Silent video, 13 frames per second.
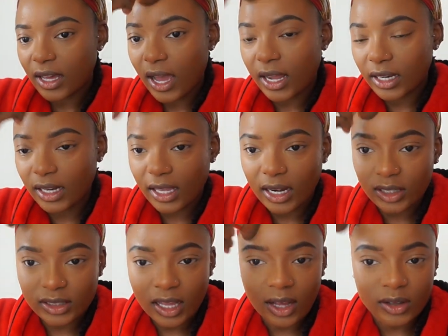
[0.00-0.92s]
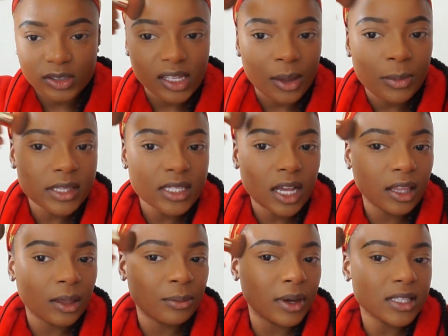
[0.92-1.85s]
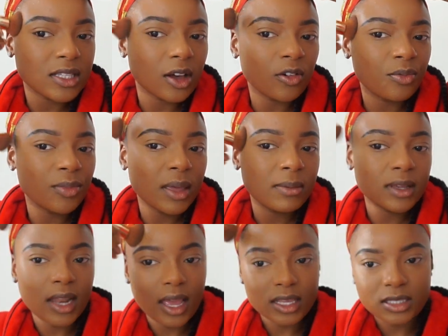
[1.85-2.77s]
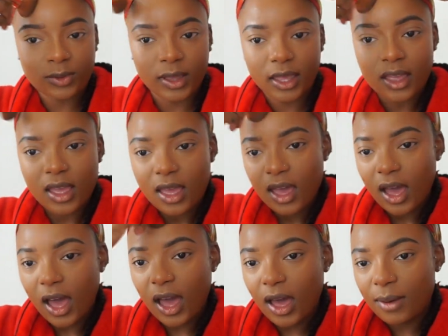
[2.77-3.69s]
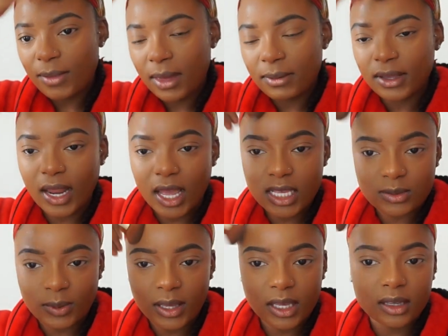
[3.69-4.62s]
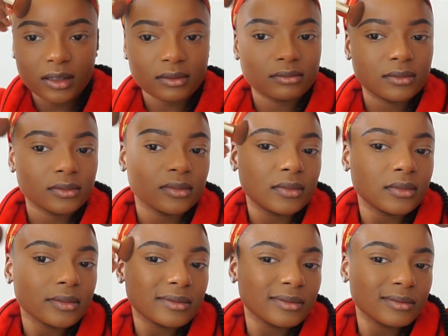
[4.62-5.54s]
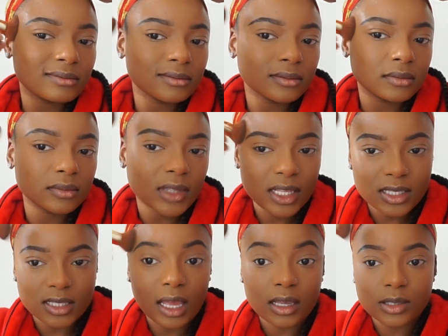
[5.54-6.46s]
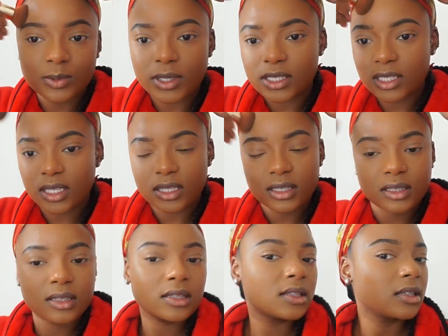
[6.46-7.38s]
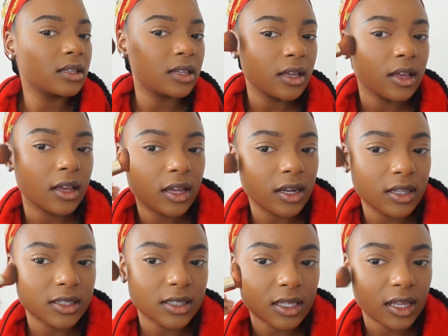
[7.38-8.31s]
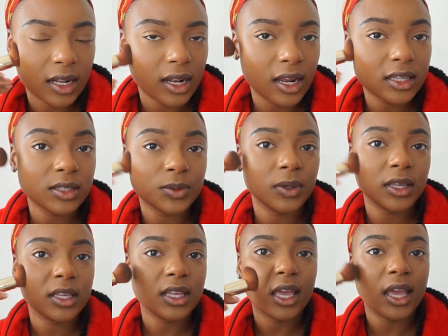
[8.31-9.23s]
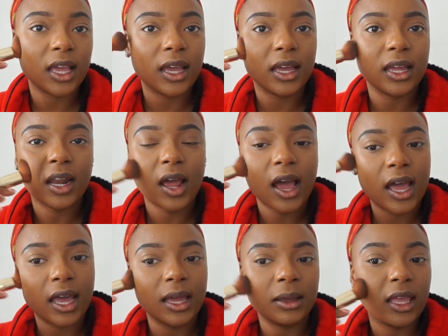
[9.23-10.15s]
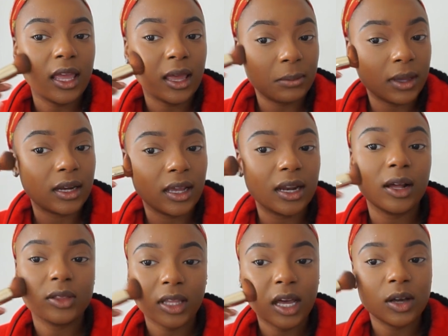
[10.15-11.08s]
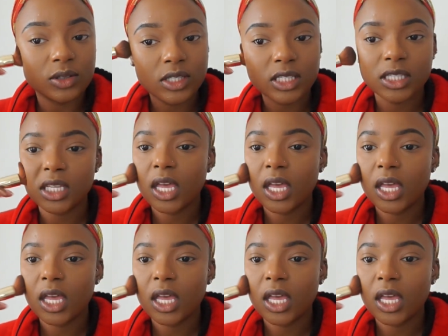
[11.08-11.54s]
I need to get out the house. I've been telling myself maybe next week. Maybe next week. It's next week, soon. It is next week and I am gonna get out the house.